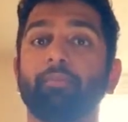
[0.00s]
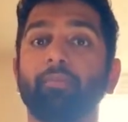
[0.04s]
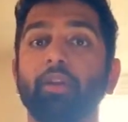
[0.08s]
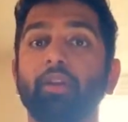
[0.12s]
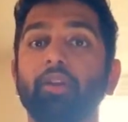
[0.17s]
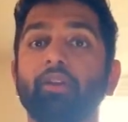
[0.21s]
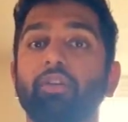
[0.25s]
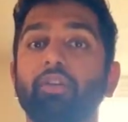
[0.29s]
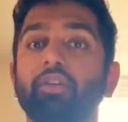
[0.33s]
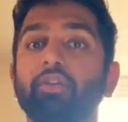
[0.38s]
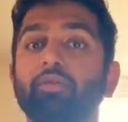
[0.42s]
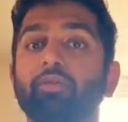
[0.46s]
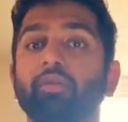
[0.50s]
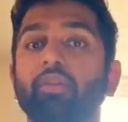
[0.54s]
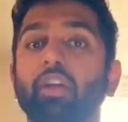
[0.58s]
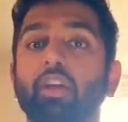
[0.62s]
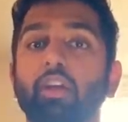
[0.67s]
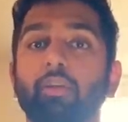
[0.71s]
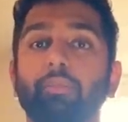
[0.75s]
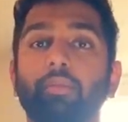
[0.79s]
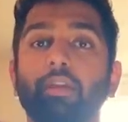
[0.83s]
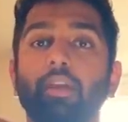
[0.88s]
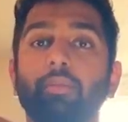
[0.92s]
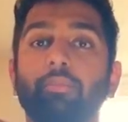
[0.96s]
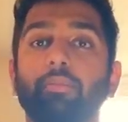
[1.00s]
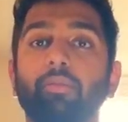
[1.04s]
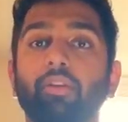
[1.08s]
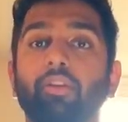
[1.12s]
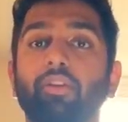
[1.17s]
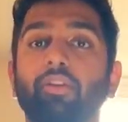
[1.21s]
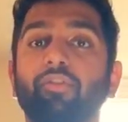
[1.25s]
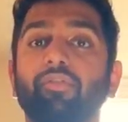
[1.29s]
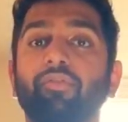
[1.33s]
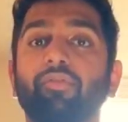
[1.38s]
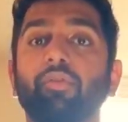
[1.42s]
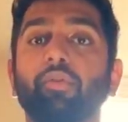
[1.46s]
This will help keep
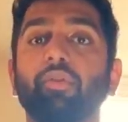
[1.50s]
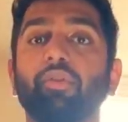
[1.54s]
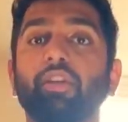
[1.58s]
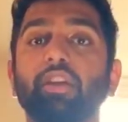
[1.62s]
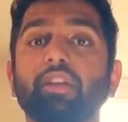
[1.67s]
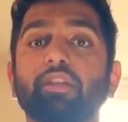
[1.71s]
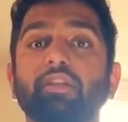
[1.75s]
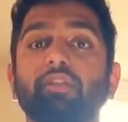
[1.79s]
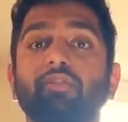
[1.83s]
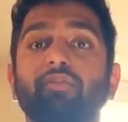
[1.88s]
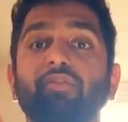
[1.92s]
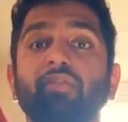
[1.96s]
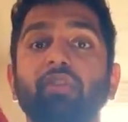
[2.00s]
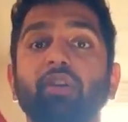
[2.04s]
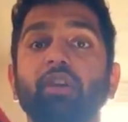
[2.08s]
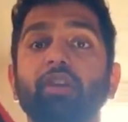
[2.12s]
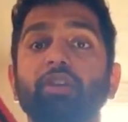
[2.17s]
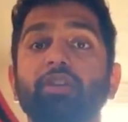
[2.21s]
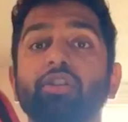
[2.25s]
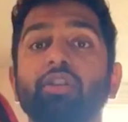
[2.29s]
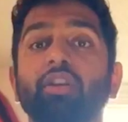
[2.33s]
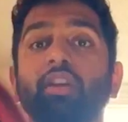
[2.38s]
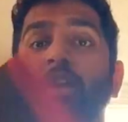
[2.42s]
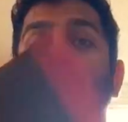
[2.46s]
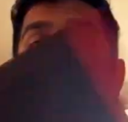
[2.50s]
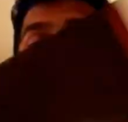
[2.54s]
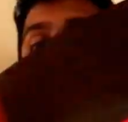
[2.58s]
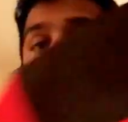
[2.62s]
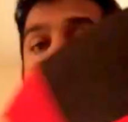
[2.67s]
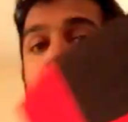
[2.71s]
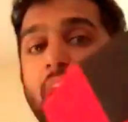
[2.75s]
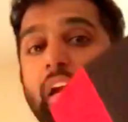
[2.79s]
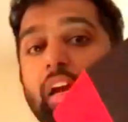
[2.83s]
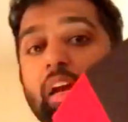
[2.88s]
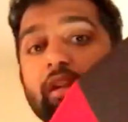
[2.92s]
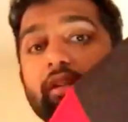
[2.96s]
your food nice and fresh.
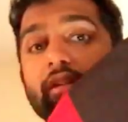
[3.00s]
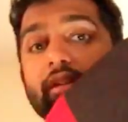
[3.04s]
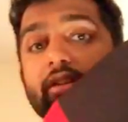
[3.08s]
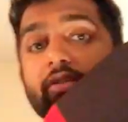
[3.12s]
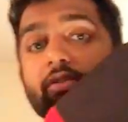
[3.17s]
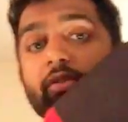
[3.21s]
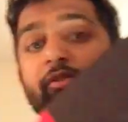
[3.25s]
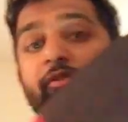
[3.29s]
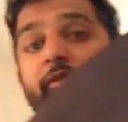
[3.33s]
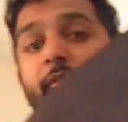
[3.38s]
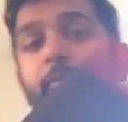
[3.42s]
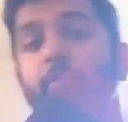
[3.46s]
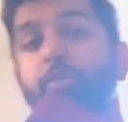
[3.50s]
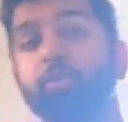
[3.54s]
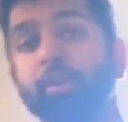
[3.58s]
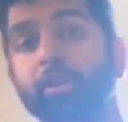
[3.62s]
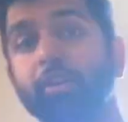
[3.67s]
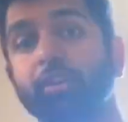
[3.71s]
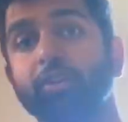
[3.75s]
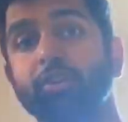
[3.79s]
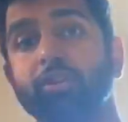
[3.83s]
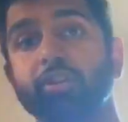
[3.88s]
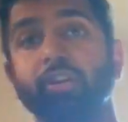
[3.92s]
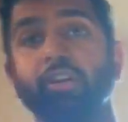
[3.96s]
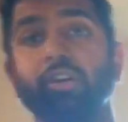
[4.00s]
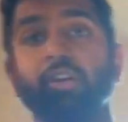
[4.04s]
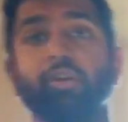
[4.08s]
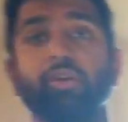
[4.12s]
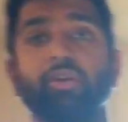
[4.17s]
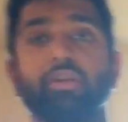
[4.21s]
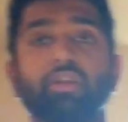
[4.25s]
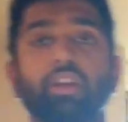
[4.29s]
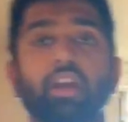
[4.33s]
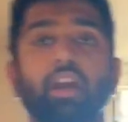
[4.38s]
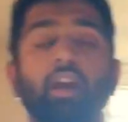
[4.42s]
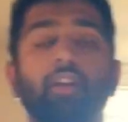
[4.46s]
I got this one from Trader
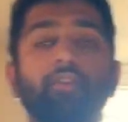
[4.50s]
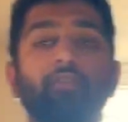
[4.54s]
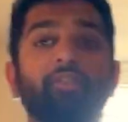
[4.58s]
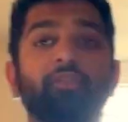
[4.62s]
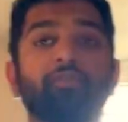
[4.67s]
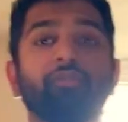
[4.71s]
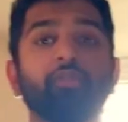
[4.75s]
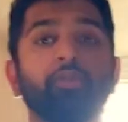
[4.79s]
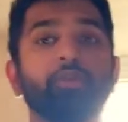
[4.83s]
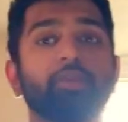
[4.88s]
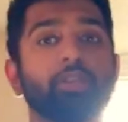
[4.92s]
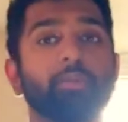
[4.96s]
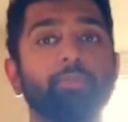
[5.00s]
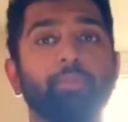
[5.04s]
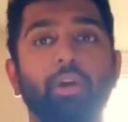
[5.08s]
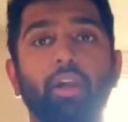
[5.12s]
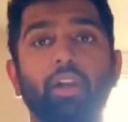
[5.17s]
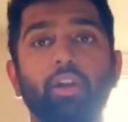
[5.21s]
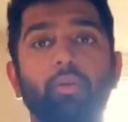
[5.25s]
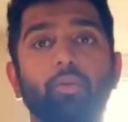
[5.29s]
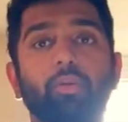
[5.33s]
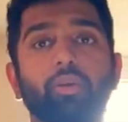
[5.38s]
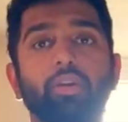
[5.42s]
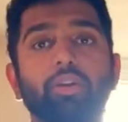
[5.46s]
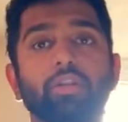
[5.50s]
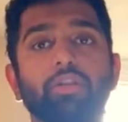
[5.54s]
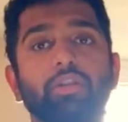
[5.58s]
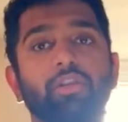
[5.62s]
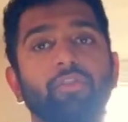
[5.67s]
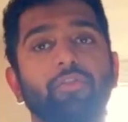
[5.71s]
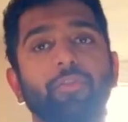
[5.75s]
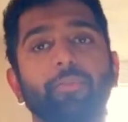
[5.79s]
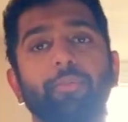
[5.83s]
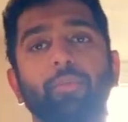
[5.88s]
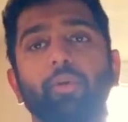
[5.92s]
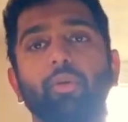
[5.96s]
Joe's. I have a few smaller ones
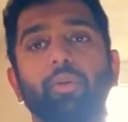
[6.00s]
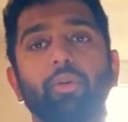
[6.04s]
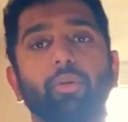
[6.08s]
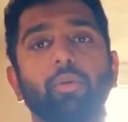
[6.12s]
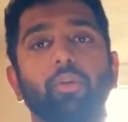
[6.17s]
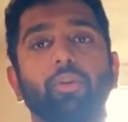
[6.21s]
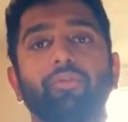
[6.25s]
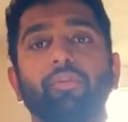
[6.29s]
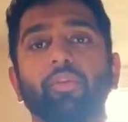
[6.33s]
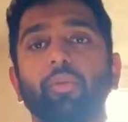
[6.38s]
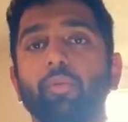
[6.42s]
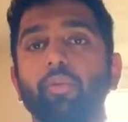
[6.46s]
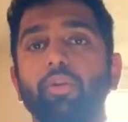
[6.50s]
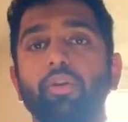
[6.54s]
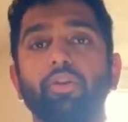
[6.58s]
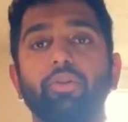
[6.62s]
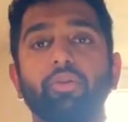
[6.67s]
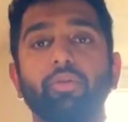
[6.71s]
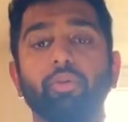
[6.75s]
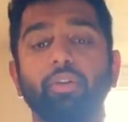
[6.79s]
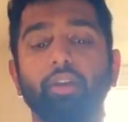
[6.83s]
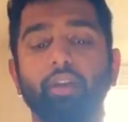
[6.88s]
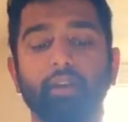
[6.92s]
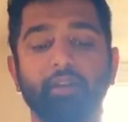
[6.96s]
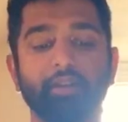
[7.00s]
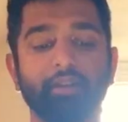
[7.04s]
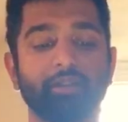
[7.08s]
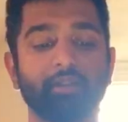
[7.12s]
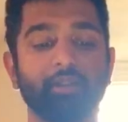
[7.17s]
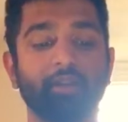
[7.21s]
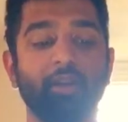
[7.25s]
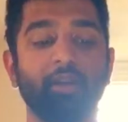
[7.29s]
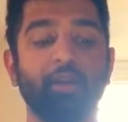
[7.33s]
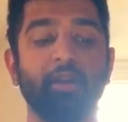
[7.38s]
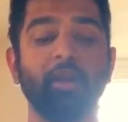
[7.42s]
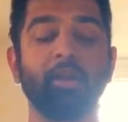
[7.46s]
if I'm only going for 1 or 2 days.